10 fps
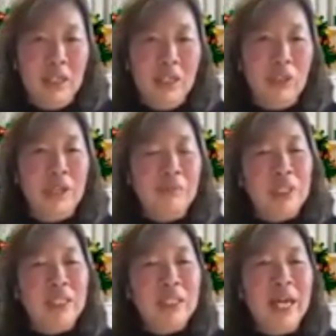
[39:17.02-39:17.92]
And you
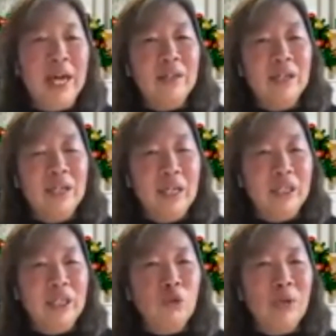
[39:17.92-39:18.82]
see that,
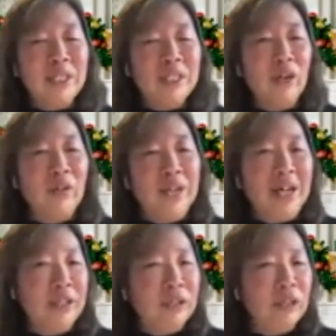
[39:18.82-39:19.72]
the nuance of
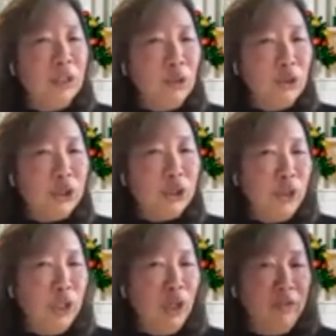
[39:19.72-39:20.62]
that in Luke's
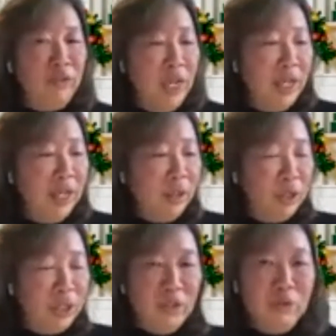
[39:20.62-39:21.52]
story of the
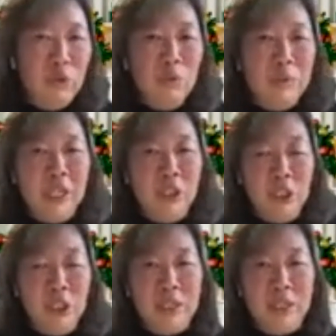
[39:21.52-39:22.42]
sinful woman and
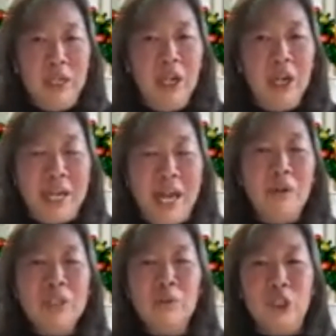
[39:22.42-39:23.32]
Jesus and her
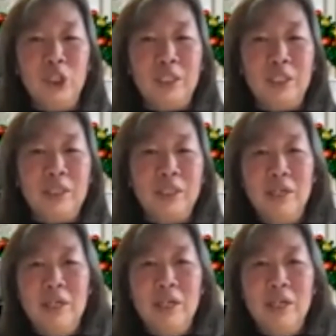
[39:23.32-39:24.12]
encounter with Jesus.